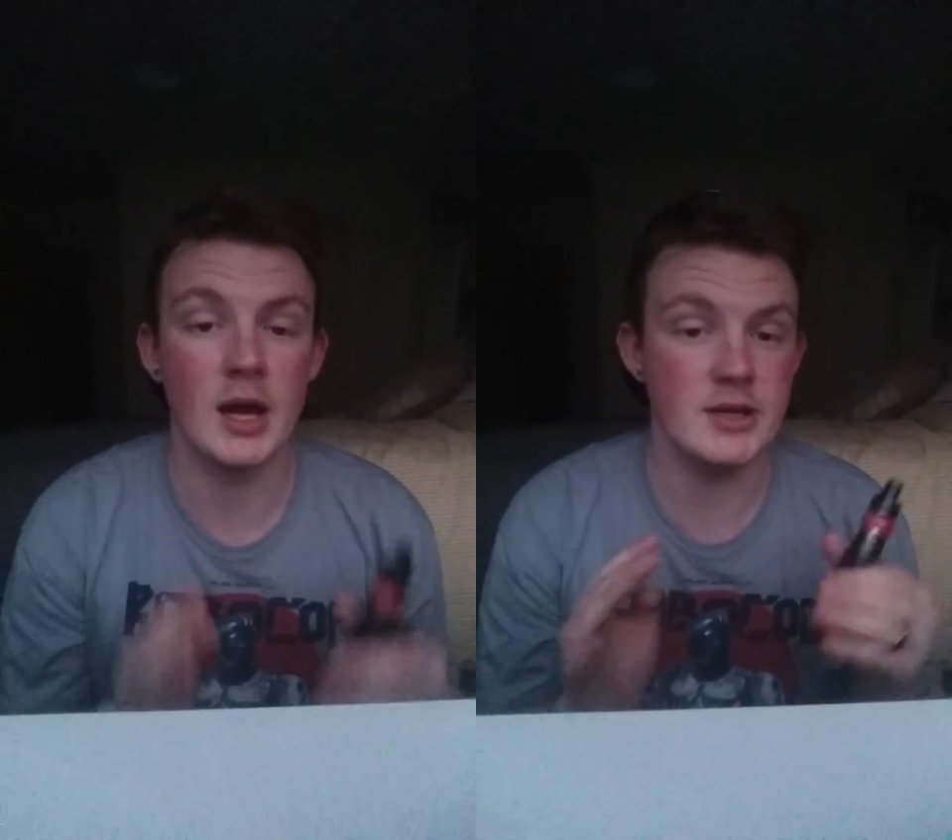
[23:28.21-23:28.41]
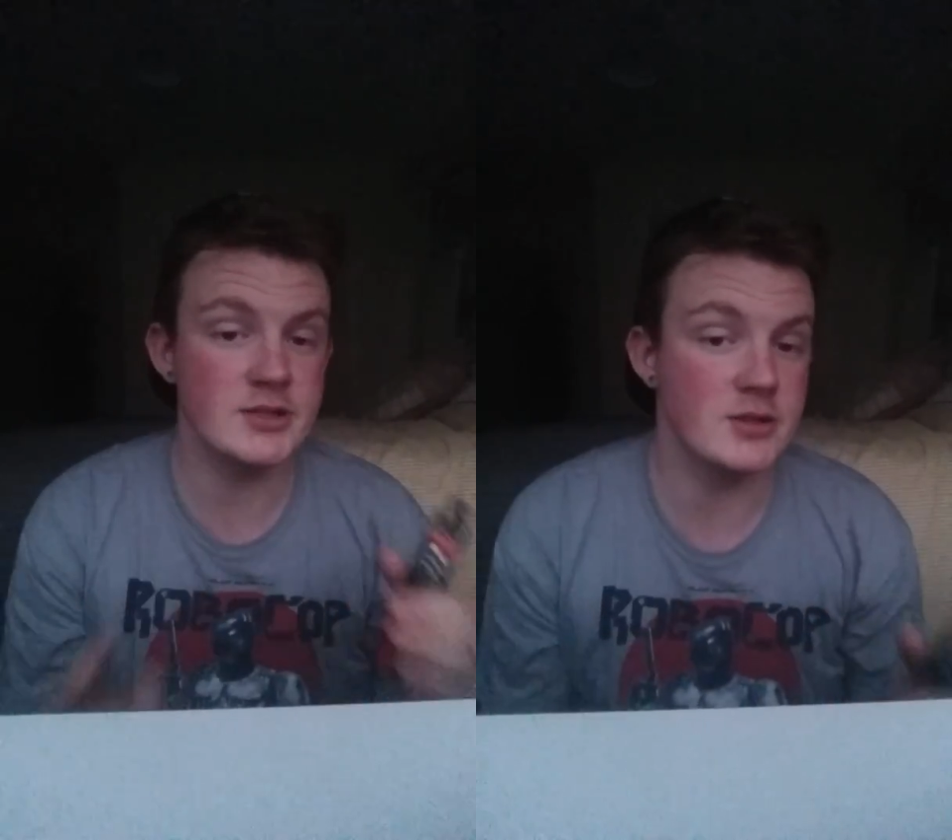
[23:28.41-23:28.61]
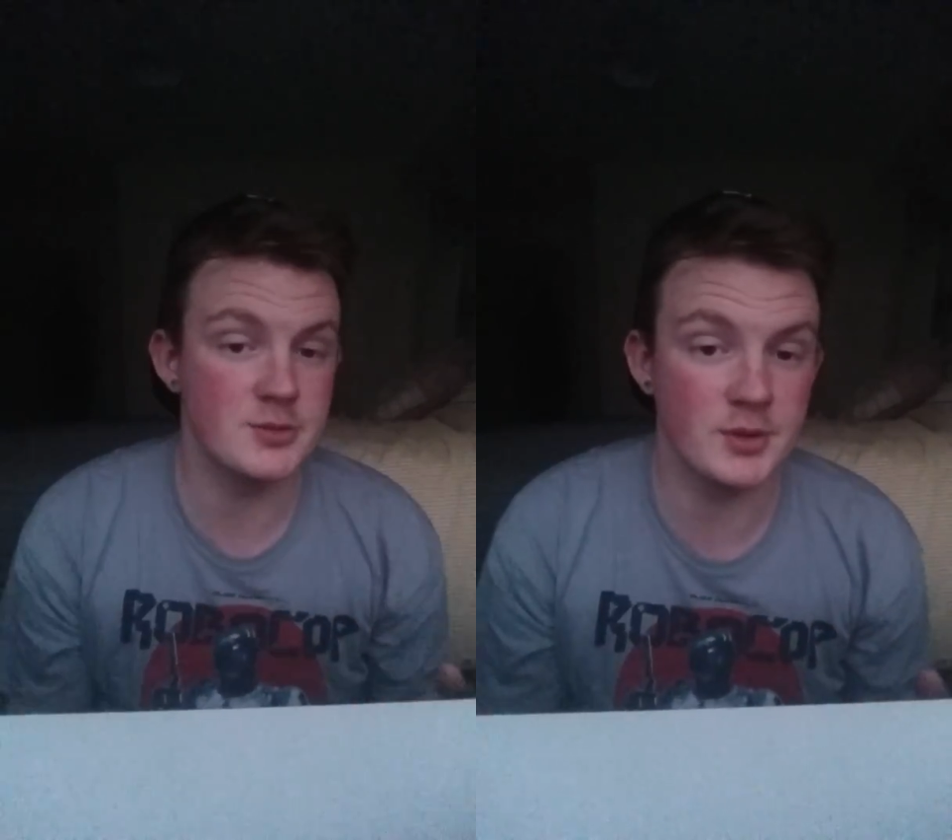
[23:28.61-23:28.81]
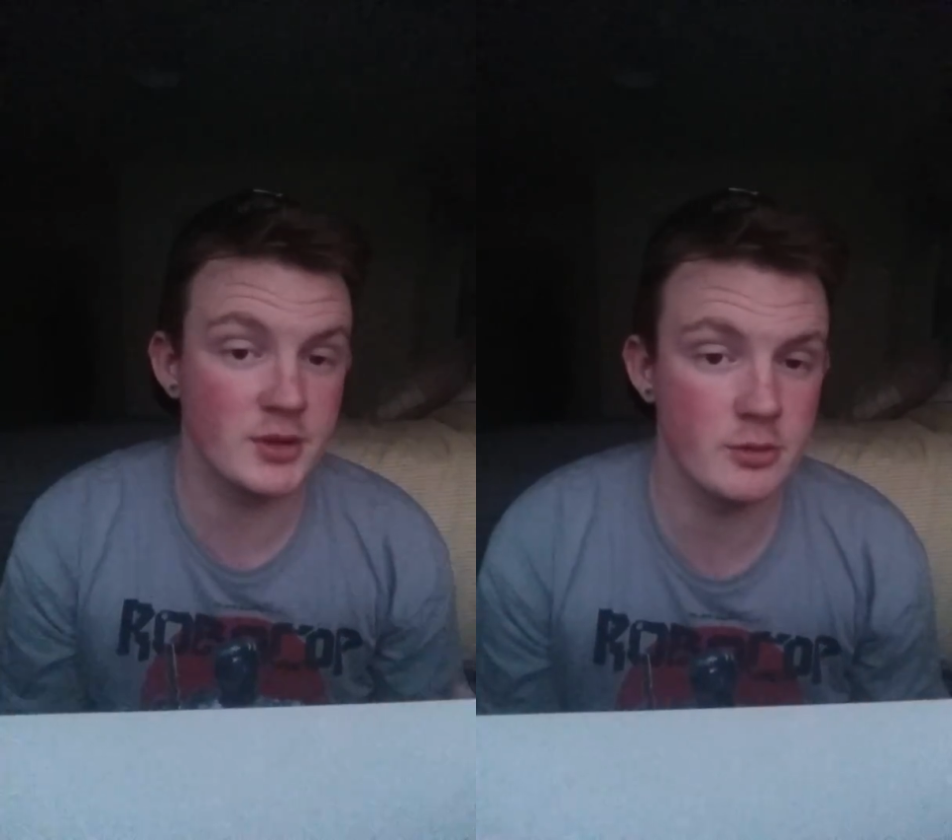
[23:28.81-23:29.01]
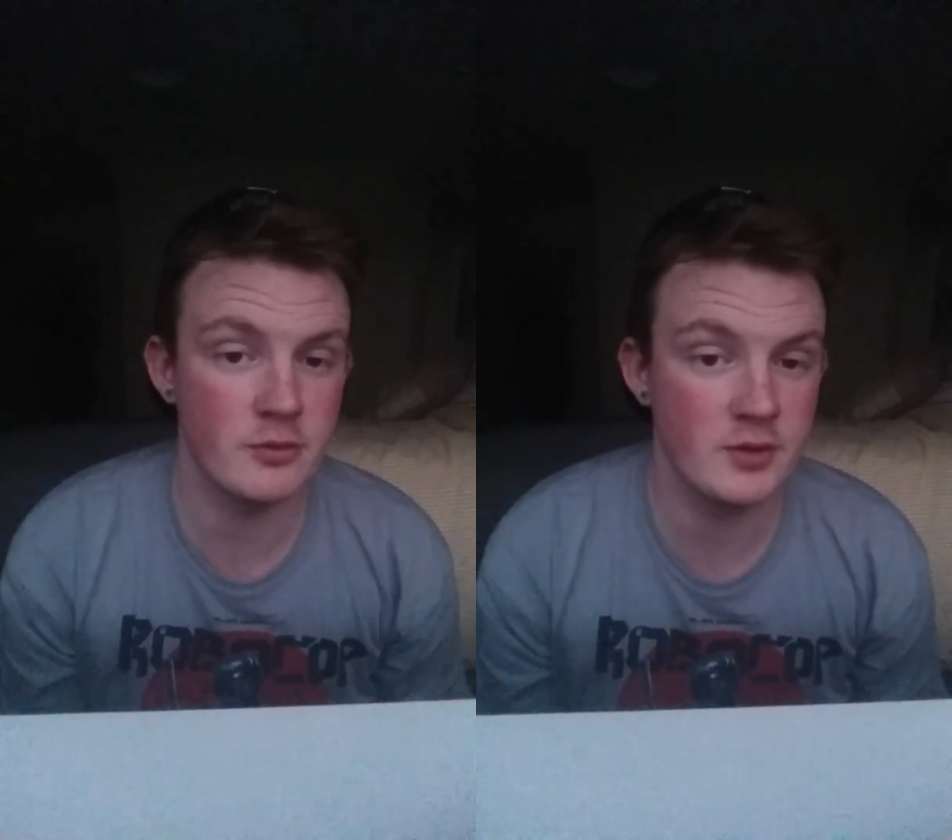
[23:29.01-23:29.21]
I used to use my
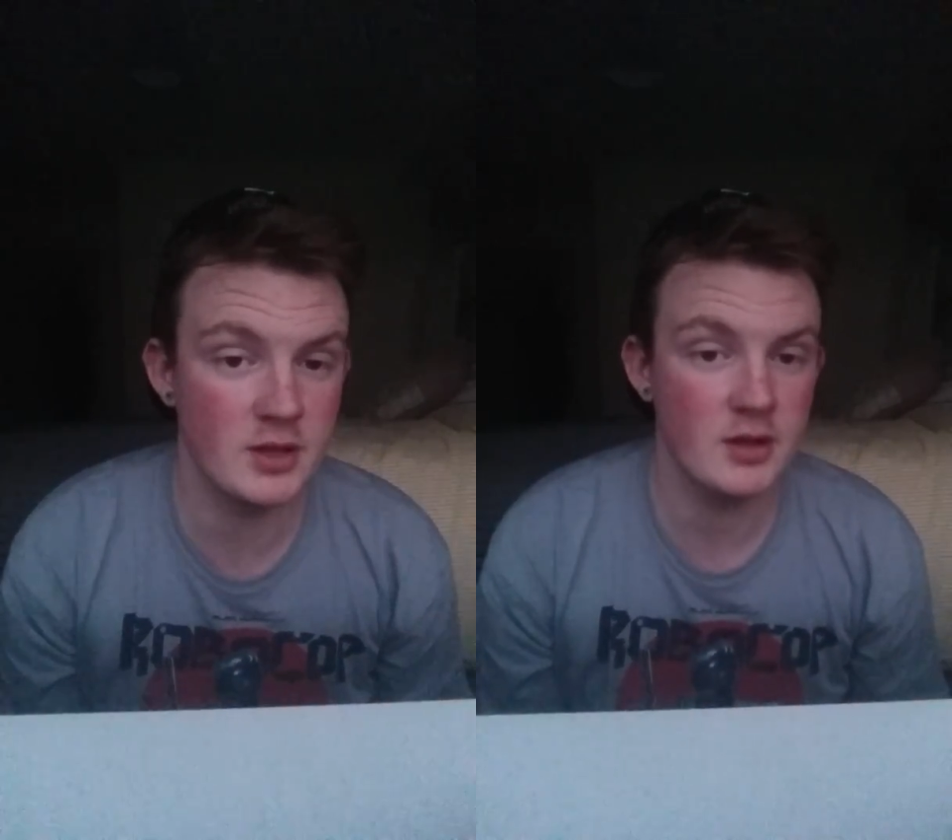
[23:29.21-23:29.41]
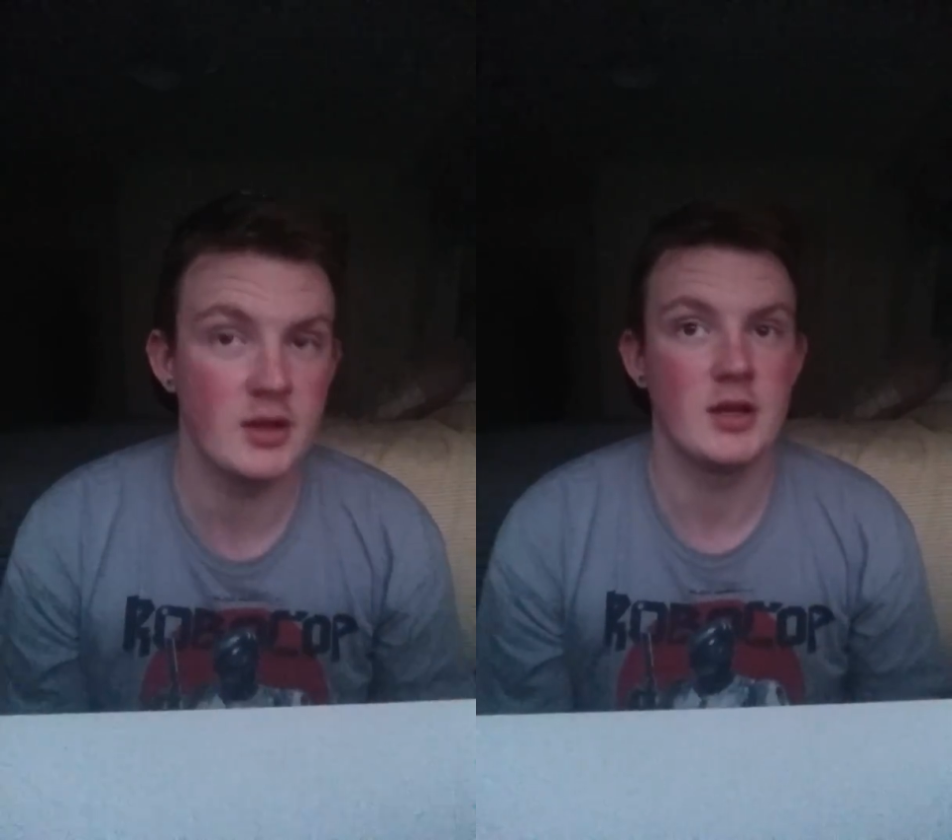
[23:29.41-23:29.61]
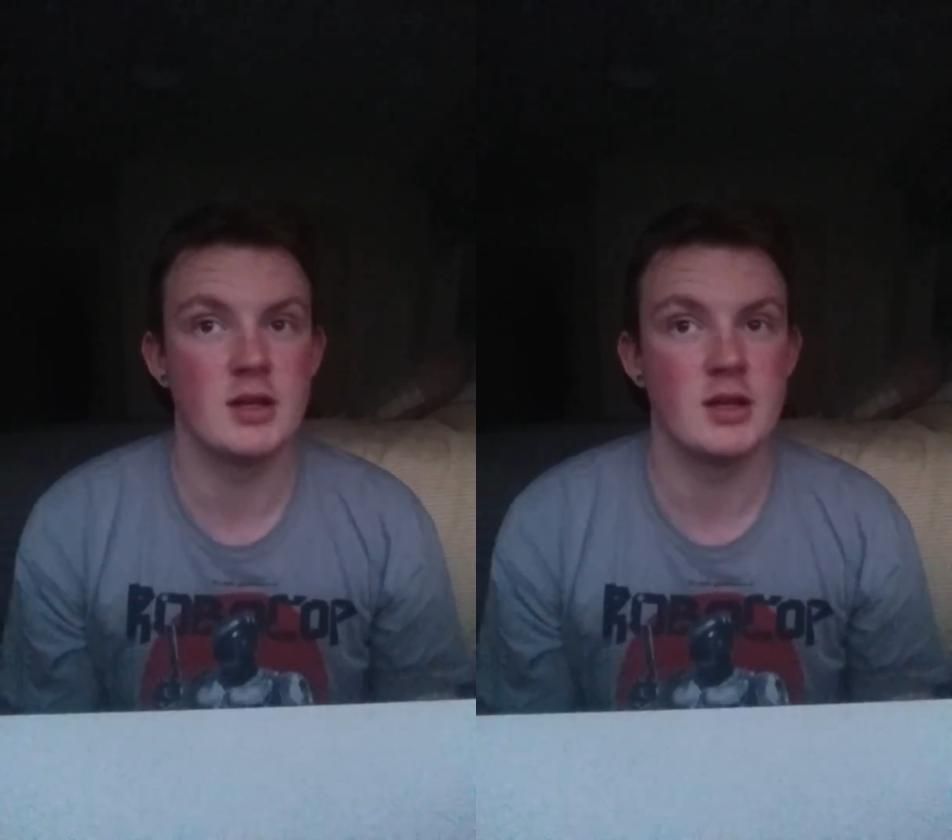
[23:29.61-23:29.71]
Clito every day,